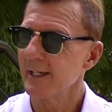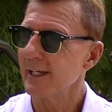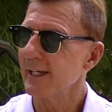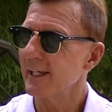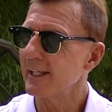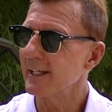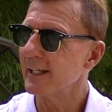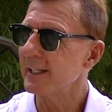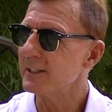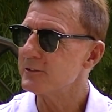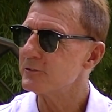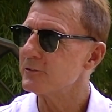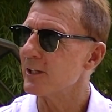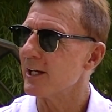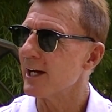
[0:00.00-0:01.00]
and
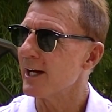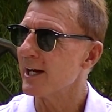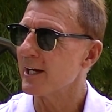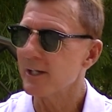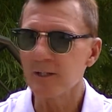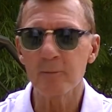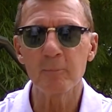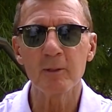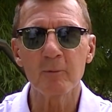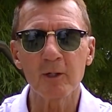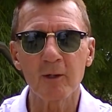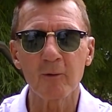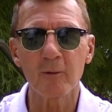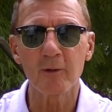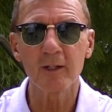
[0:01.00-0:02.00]
it's going to be
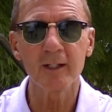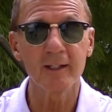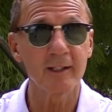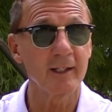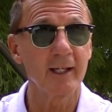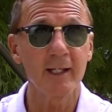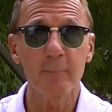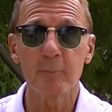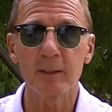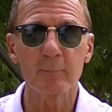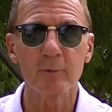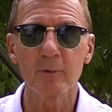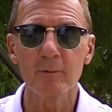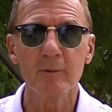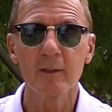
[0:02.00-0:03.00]
recorded. And a lot of
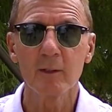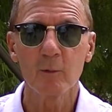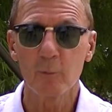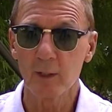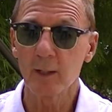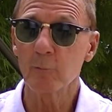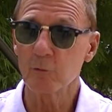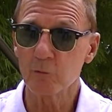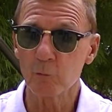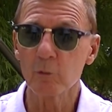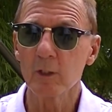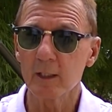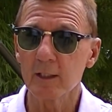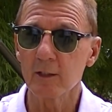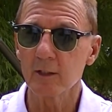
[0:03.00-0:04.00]
people, when I was
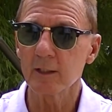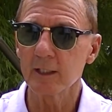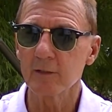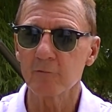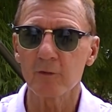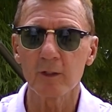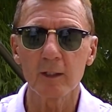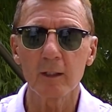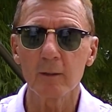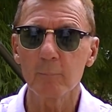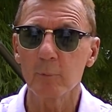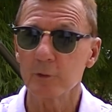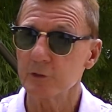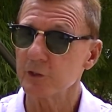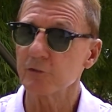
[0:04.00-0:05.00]
really looking for help,
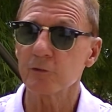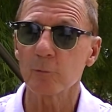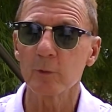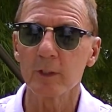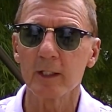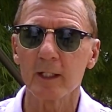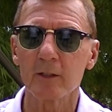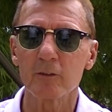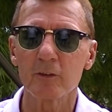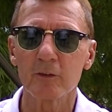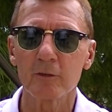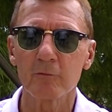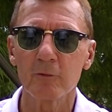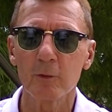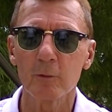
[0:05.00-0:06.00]
just wouldn't answer
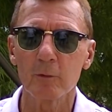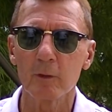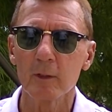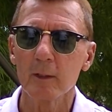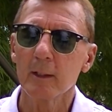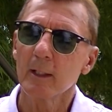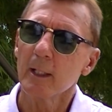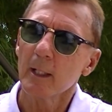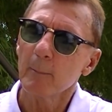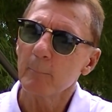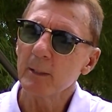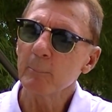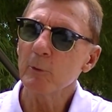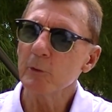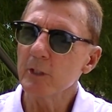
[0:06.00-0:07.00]
the phone.
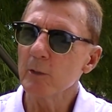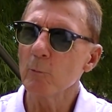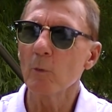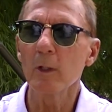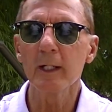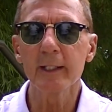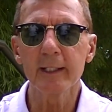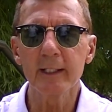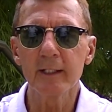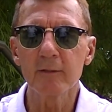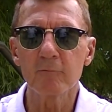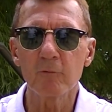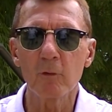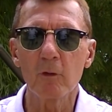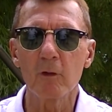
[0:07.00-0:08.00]
People didn't want to get
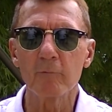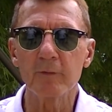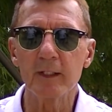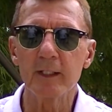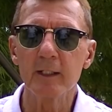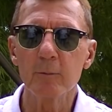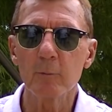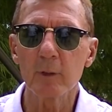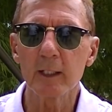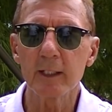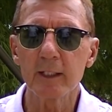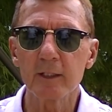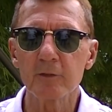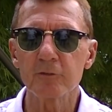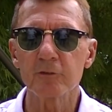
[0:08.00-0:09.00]
involved. They didn't want to
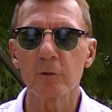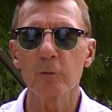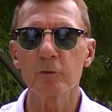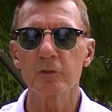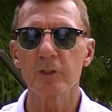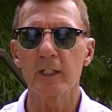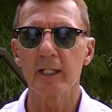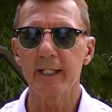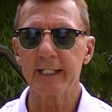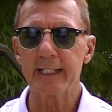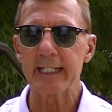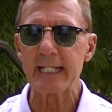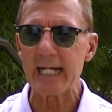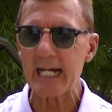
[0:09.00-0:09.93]
get associated.